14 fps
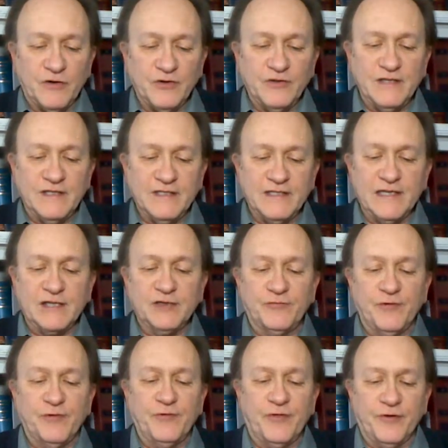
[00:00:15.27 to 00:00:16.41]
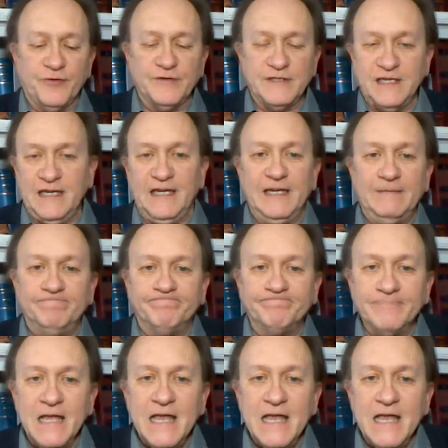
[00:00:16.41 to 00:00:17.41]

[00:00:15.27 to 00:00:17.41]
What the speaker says: verses 6 through 13.